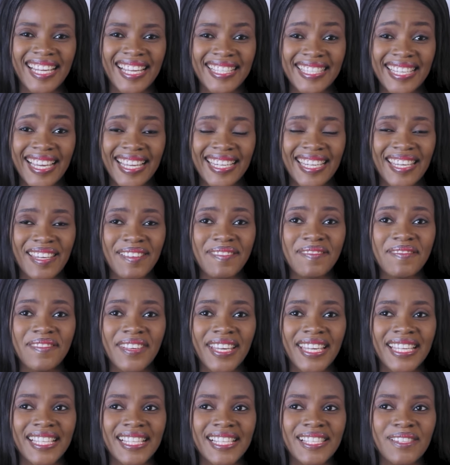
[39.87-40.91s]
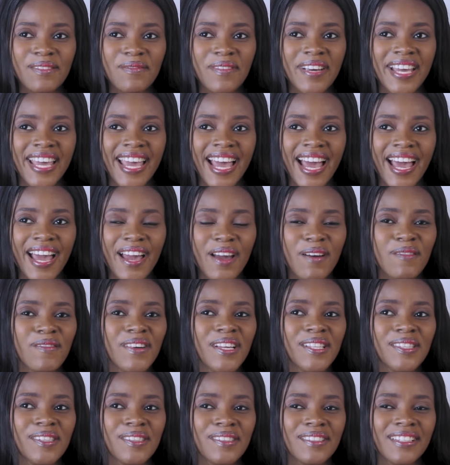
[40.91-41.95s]
at an event where I
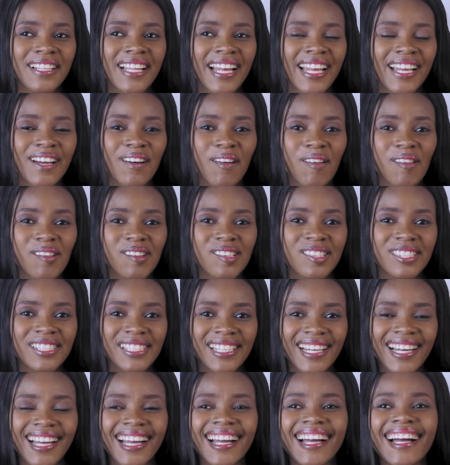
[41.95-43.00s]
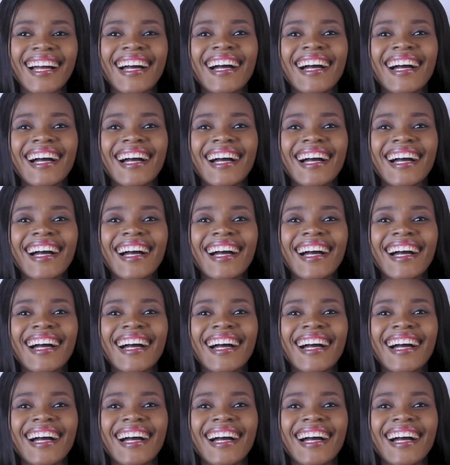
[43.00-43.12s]
went to like usher.